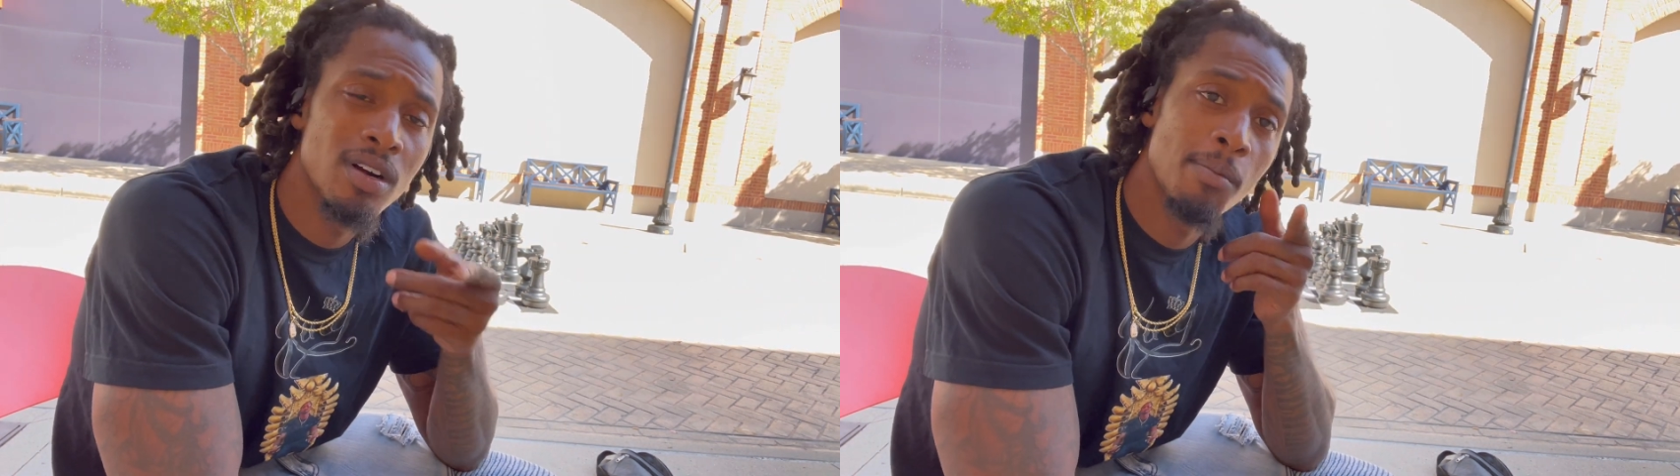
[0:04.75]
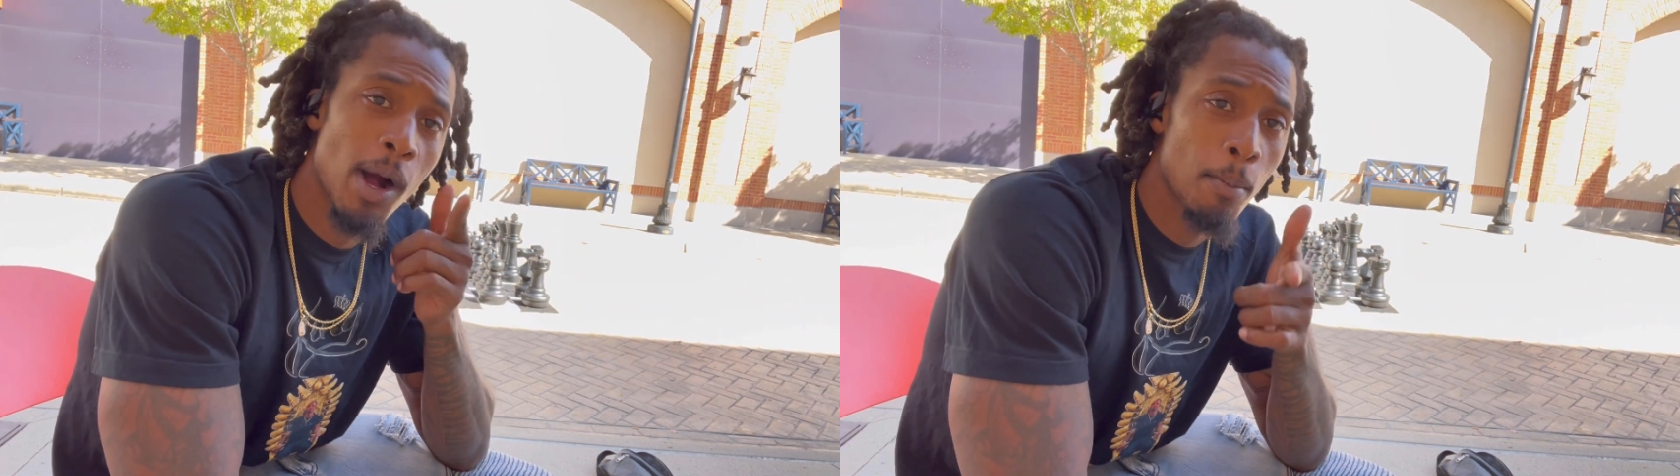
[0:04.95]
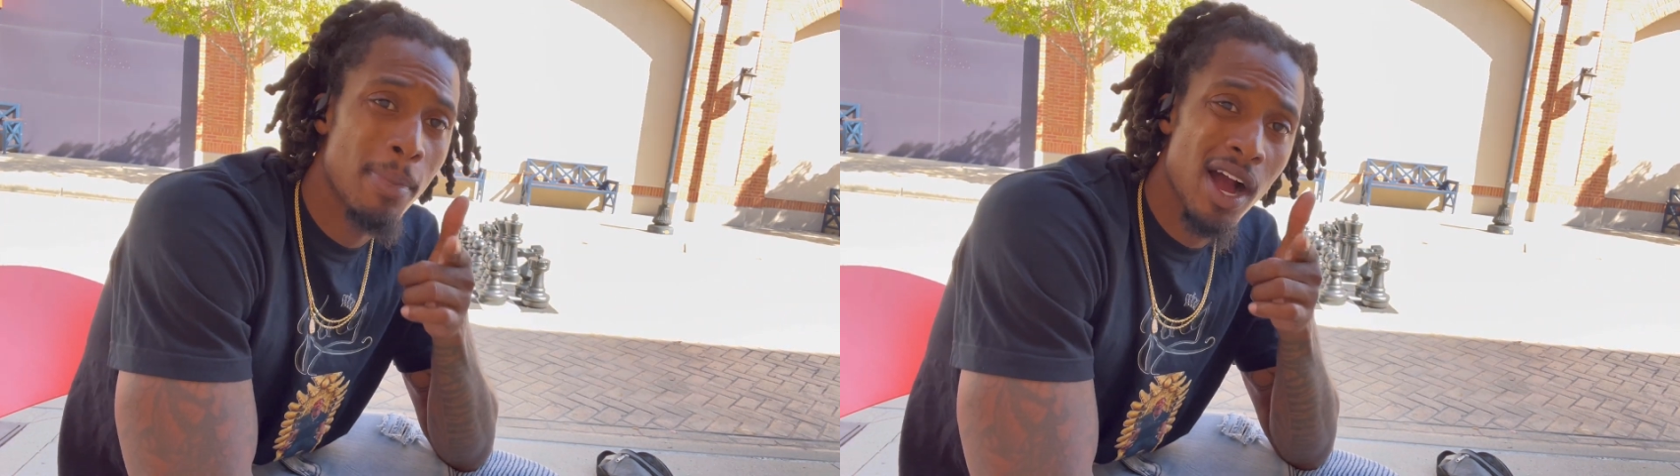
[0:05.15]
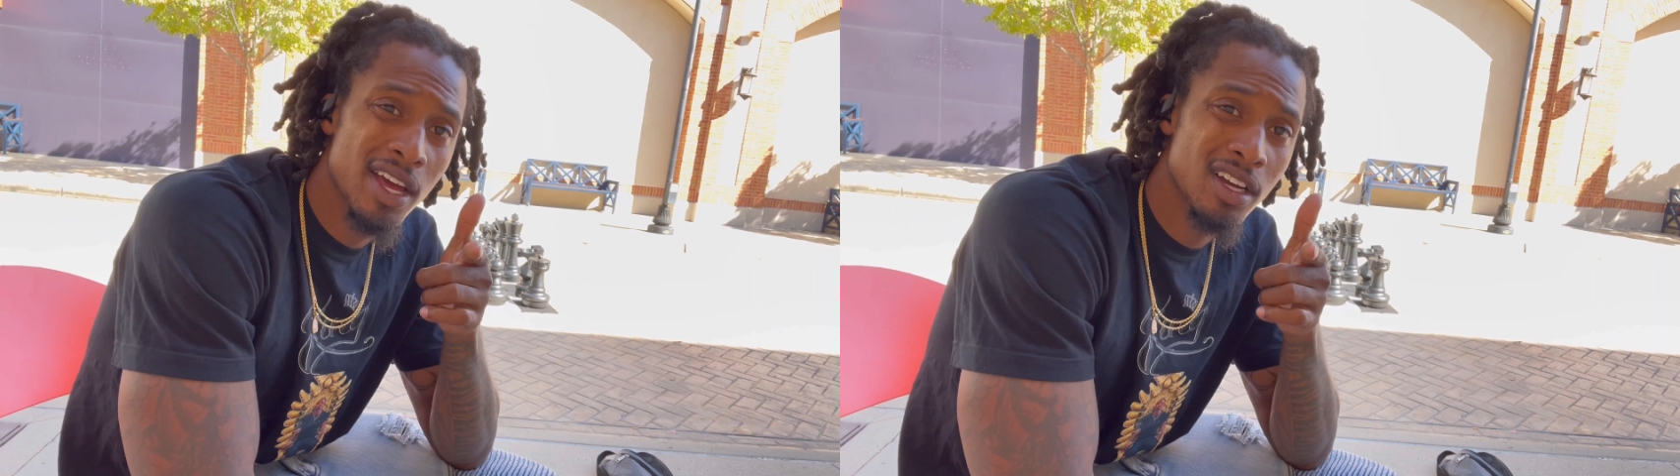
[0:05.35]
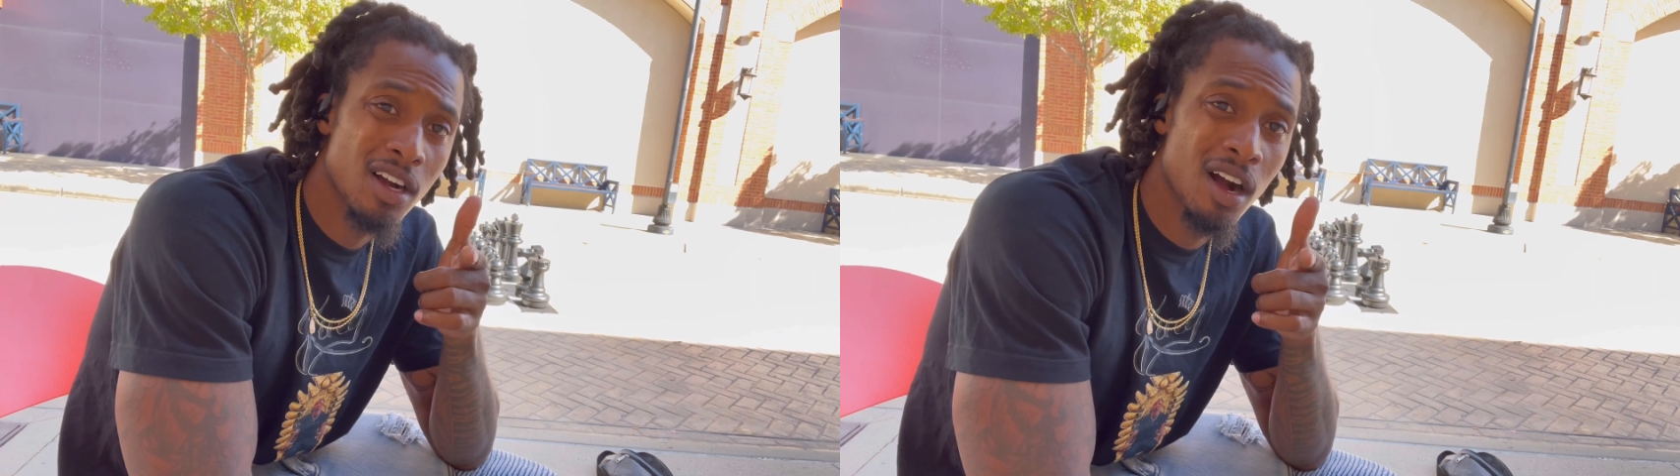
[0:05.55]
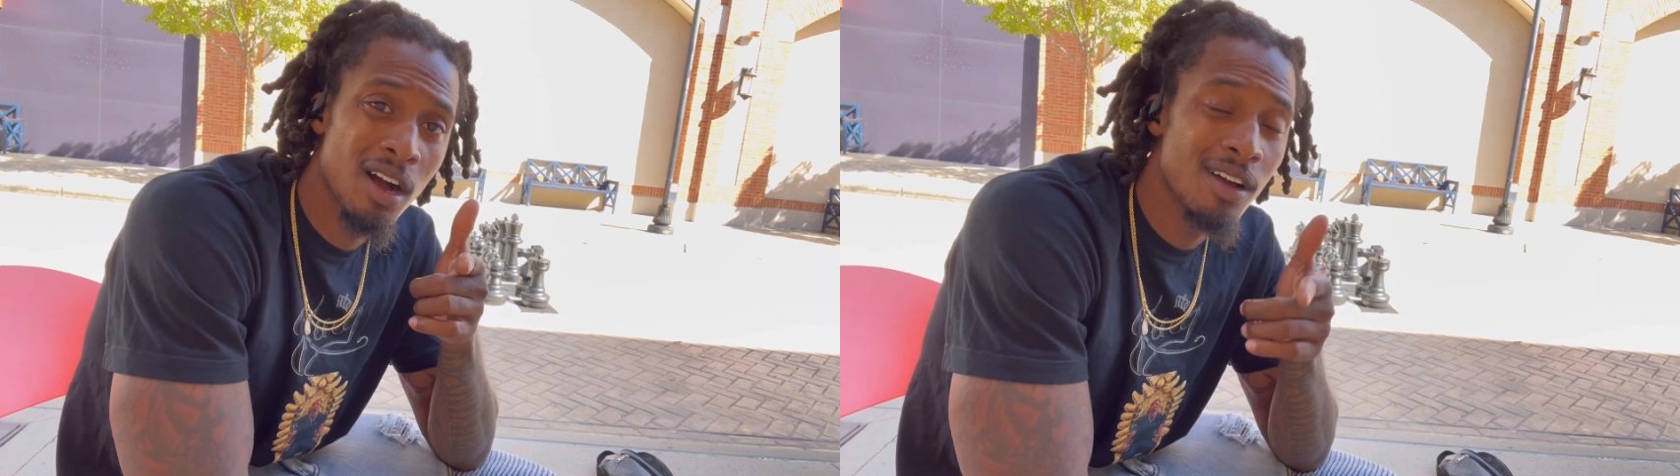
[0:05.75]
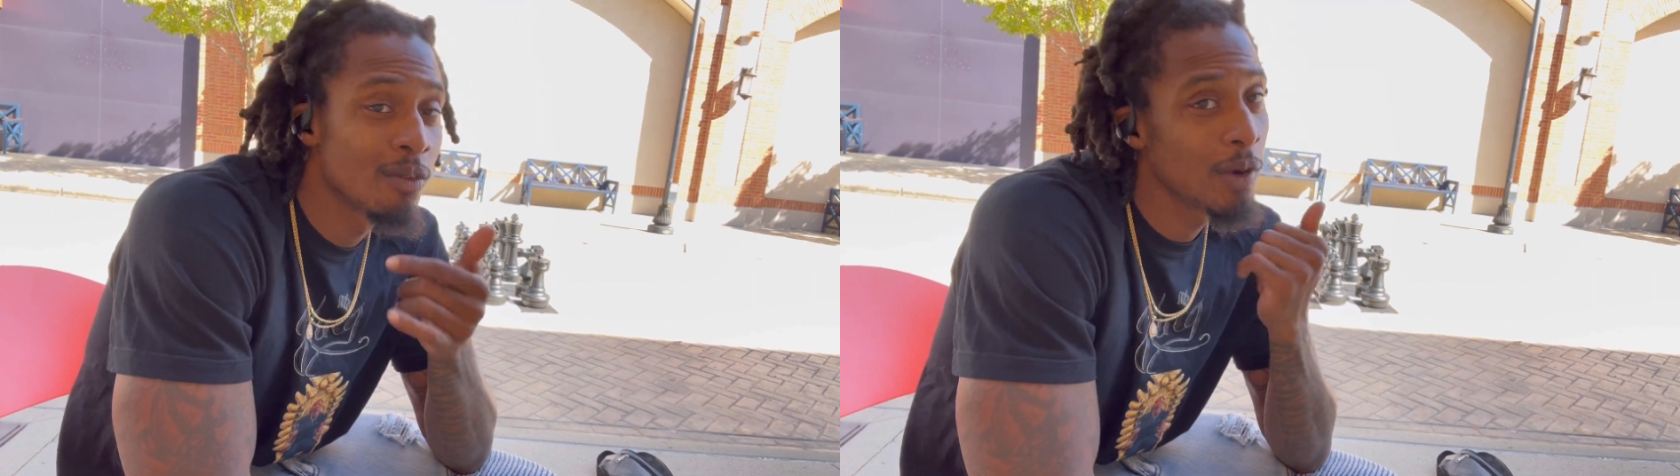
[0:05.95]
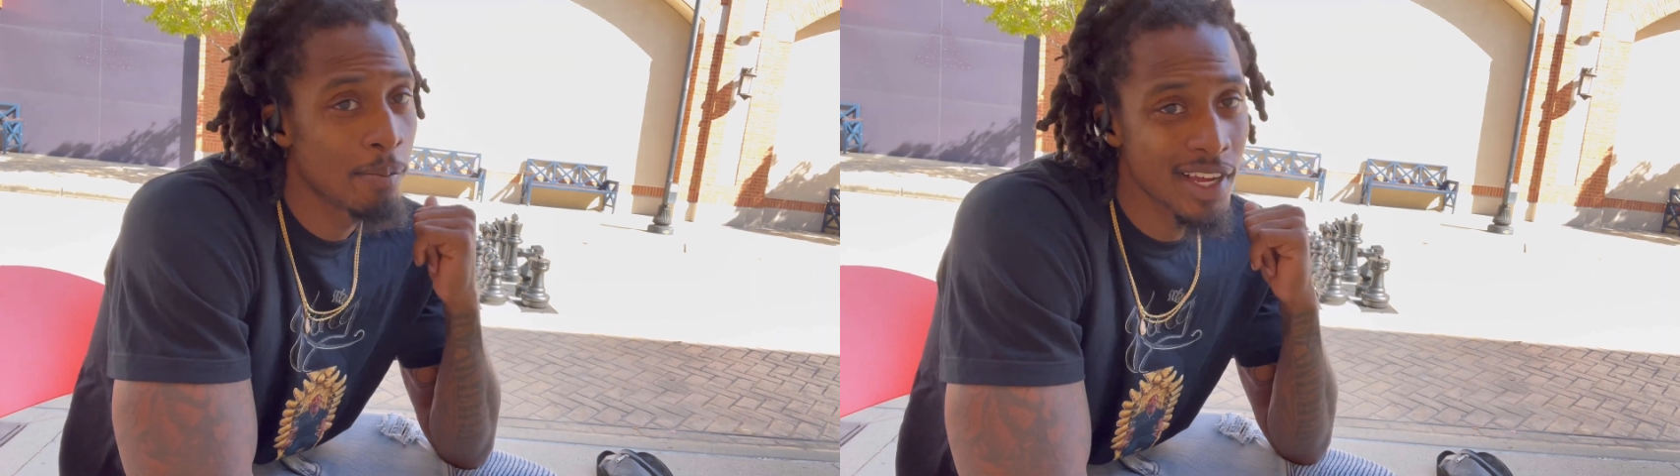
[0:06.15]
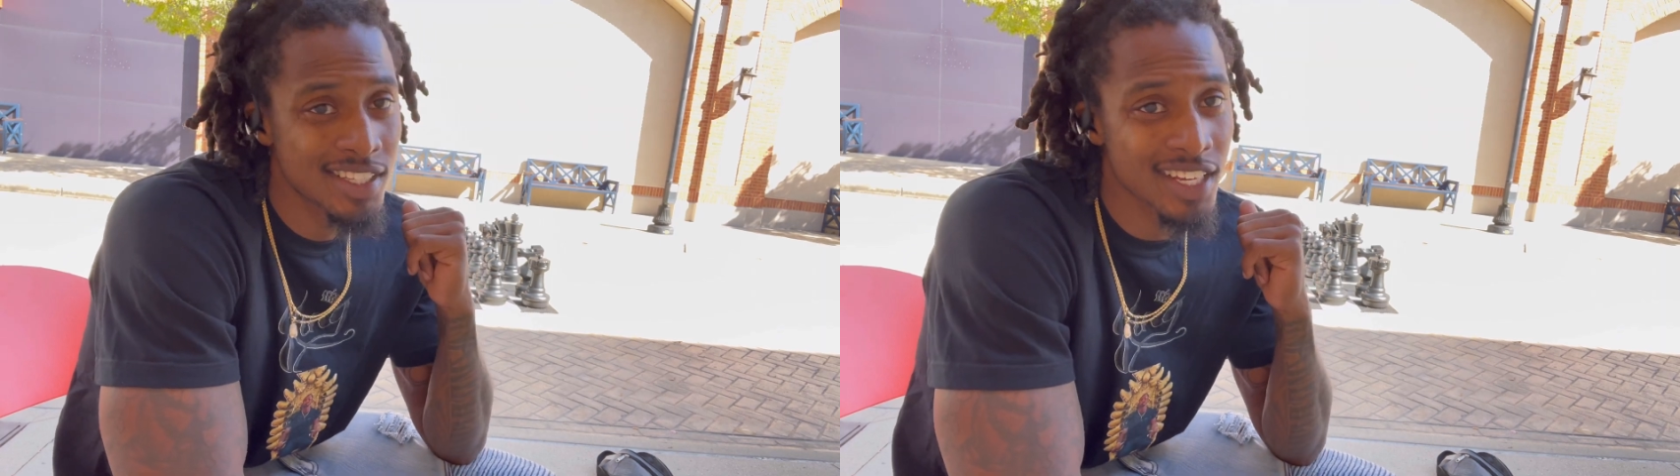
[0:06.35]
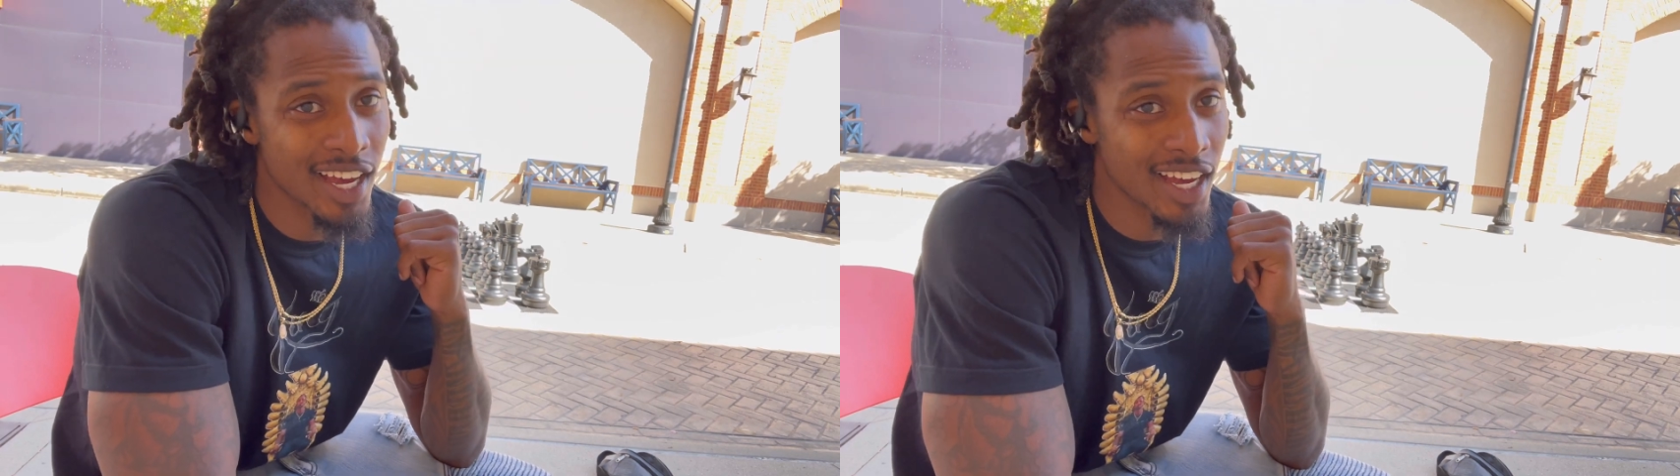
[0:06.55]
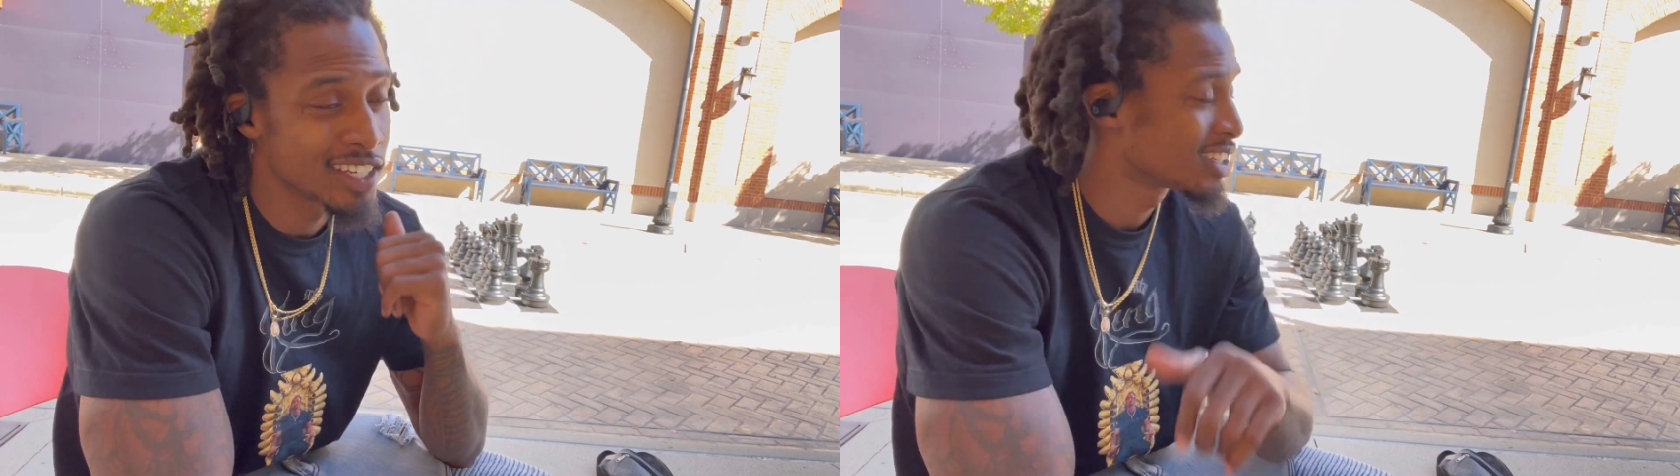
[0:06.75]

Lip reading: about buying a car with Big Sag.